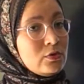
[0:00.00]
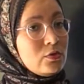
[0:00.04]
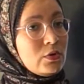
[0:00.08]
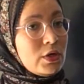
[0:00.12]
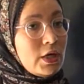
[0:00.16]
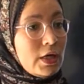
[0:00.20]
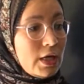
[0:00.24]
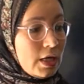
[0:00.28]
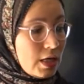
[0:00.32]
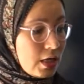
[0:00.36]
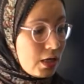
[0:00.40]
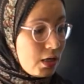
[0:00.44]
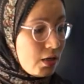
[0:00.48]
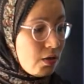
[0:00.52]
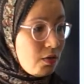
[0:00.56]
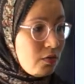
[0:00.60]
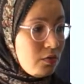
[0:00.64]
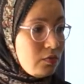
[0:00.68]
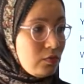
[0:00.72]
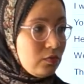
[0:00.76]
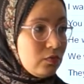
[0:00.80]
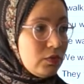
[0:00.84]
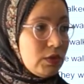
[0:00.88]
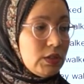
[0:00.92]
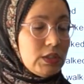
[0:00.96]
Okay,
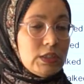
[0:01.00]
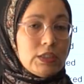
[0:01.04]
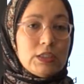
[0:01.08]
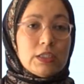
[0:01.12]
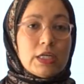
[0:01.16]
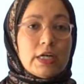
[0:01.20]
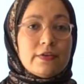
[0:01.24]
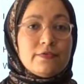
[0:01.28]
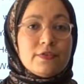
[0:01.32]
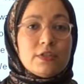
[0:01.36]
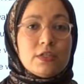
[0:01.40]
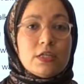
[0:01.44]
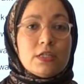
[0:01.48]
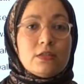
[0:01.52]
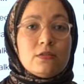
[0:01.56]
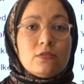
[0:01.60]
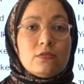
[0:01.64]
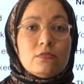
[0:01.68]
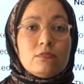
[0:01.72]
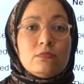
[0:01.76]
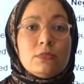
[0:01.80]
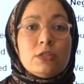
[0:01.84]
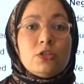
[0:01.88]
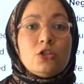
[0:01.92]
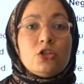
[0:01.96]
we have
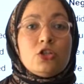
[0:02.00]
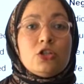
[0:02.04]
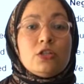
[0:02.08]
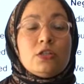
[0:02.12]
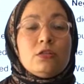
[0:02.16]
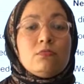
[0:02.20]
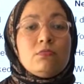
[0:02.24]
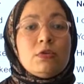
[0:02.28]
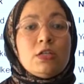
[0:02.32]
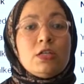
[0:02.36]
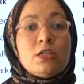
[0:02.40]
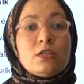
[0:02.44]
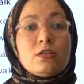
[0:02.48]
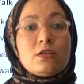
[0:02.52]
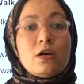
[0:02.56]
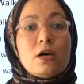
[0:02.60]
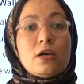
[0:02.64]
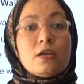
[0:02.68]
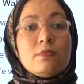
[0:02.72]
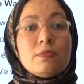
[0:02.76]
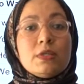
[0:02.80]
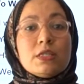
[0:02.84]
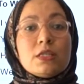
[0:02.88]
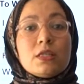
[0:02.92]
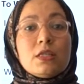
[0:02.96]
mentioned many
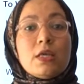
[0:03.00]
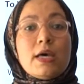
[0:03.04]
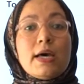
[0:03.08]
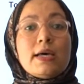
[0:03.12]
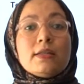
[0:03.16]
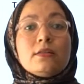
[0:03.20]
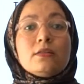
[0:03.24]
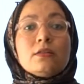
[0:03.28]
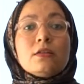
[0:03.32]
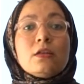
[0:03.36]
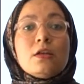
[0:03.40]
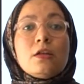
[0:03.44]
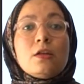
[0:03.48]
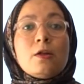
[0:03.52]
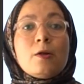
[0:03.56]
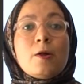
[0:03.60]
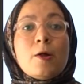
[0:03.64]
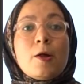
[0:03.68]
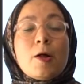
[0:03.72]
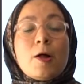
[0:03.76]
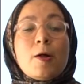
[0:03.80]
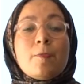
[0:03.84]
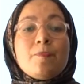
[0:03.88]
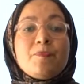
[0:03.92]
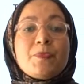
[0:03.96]
times that
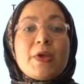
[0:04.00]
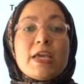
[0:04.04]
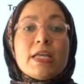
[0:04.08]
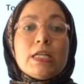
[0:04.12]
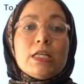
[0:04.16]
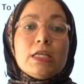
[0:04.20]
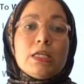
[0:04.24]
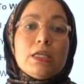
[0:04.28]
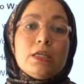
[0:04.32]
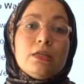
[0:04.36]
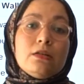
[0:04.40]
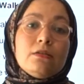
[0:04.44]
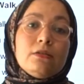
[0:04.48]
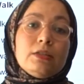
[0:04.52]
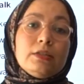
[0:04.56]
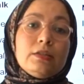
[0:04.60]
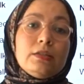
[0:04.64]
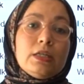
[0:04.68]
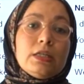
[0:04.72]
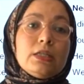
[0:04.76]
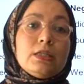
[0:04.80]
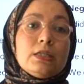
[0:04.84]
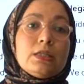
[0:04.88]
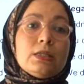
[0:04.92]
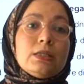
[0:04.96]
any
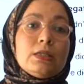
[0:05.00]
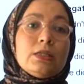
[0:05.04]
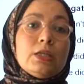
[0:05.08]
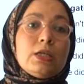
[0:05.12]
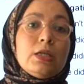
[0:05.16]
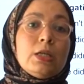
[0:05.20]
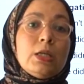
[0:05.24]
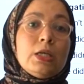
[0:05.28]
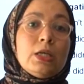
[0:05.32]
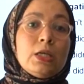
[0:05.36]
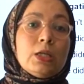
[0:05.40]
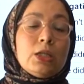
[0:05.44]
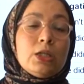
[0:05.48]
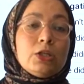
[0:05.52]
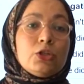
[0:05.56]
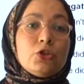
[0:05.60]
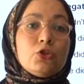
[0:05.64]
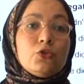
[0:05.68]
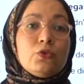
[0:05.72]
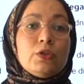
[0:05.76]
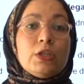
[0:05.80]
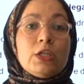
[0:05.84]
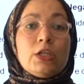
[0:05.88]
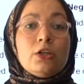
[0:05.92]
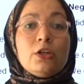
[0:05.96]
tense in English
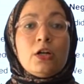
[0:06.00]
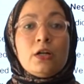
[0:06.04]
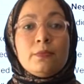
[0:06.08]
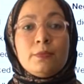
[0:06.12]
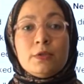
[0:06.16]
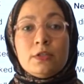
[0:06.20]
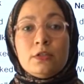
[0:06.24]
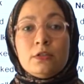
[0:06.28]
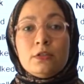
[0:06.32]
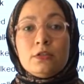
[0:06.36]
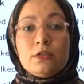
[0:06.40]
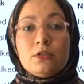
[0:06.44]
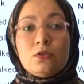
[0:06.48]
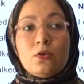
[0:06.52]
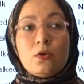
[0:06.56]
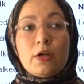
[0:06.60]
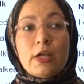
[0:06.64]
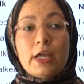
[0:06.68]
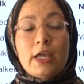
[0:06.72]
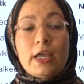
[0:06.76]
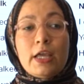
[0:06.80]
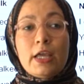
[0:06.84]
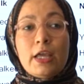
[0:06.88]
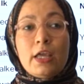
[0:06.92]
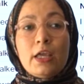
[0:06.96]
or in grammar,
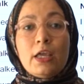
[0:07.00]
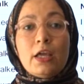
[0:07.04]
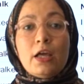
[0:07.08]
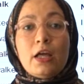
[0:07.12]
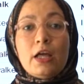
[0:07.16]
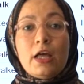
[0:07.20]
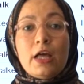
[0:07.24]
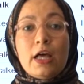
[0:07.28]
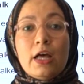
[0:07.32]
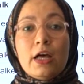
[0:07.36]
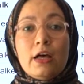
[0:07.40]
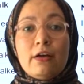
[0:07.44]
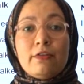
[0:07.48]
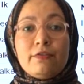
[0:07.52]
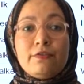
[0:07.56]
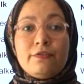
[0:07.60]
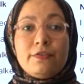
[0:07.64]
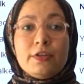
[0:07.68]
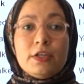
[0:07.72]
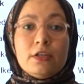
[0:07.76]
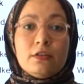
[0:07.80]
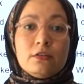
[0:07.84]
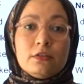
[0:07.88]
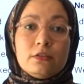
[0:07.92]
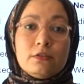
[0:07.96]
okay, have
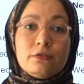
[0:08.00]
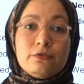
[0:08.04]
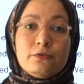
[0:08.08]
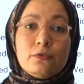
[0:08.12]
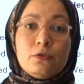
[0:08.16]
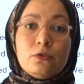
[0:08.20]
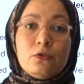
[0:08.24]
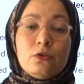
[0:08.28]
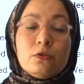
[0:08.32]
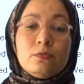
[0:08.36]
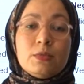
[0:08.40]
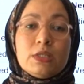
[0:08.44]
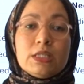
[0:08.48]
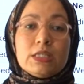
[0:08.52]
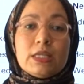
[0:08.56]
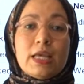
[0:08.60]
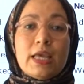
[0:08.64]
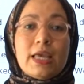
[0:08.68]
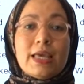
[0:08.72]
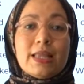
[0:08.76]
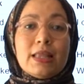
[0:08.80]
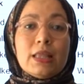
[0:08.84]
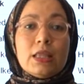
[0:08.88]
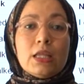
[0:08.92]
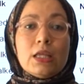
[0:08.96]
regular forms
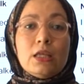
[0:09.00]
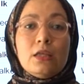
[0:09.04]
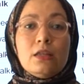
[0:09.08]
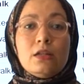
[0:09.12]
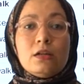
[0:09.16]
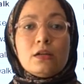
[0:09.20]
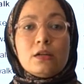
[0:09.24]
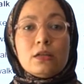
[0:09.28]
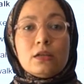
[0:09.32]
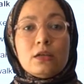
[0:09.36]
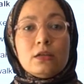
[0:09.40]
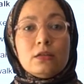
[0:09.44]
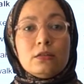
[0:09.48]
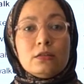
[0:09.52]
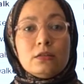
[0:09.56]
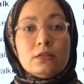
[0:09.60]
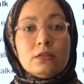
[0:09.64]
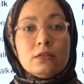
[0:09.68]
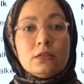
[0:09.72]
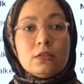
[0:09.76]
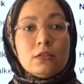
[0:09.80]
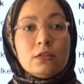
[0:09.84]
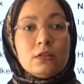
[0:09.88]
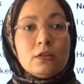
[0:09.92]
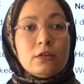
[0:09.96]
and irregular
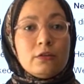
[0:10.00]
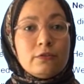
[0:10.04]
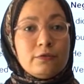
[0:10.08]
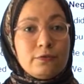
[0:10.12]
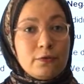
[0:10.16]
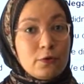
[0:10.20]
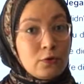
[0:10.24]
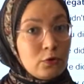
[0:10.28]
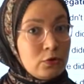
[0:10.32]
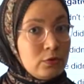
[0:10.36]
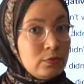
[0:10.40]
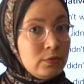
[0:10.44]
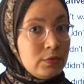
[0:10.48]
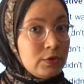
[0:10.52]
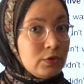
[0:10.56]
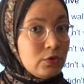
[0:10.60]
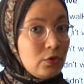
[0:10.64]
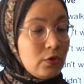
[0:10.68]
forms.